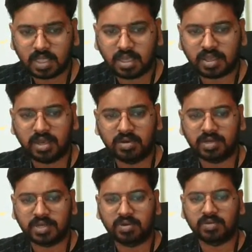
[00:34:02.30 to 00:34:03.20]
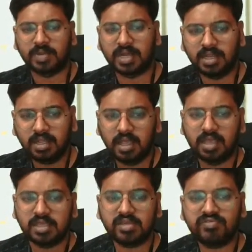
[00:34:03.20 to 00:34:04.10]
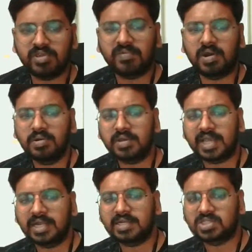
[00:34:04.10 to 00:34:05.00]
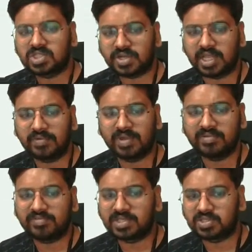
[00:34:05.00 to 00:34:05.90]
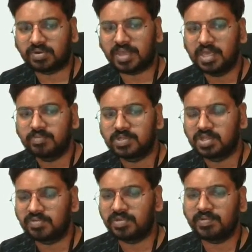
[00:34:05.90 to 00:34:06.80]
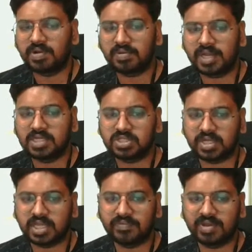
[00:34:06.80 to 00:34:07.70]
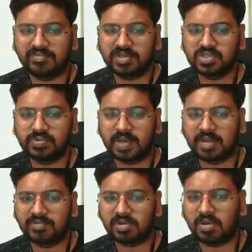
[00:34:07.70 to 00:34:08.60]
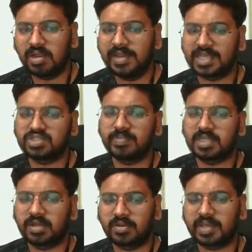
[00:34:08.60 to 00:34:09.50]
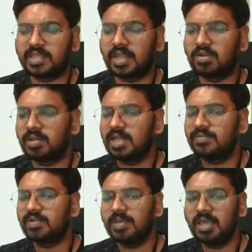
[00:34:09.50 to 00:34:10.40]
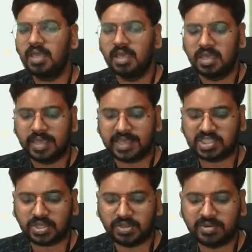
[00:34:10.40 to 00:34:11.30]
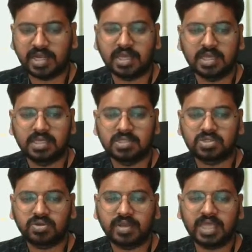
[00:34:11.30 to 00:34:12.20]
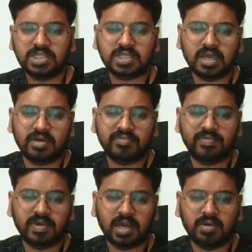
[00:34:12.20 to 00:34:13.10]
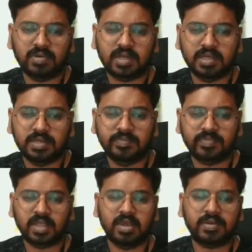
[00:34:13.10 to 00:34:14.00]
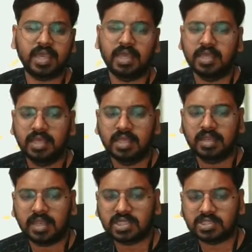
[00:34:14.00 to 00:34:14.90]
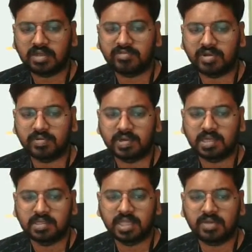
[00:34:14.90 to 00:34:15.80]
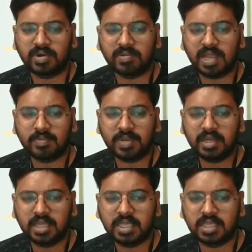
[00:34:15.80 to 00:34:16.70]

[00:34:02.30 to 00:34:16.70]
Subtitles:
Okay, out equal to Maddy. If you want to get string 1 first, okay, if you want to get string 1 first, you have to call next method. Okay, then only it will be executed. So next of out. Okay, next of out, then what will happen?